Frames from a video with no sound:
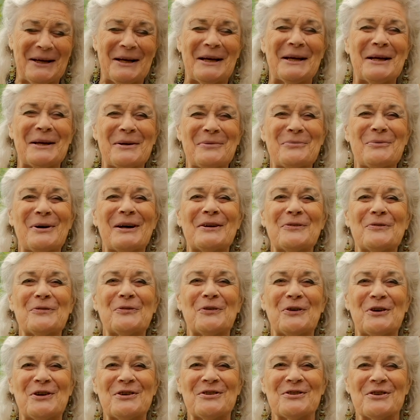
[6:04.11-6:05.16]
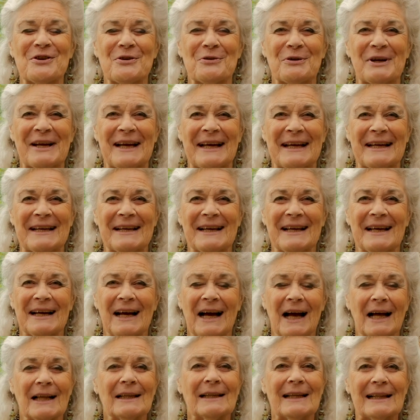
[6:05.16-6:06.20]
In one first grade,
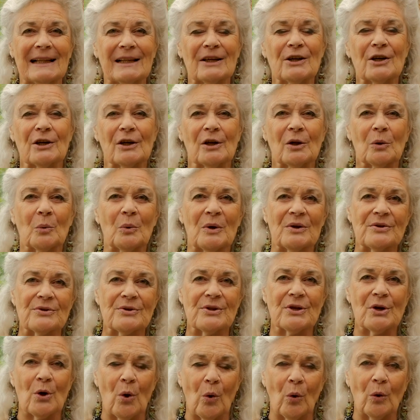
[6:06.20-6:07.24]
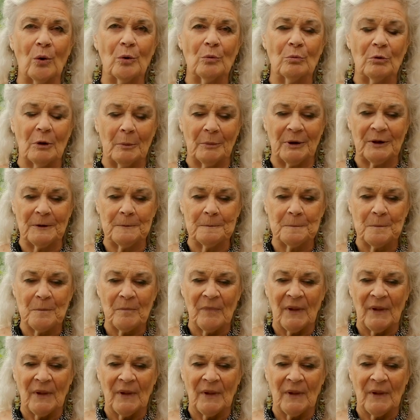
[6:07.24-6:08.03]
a little girl was the old woman,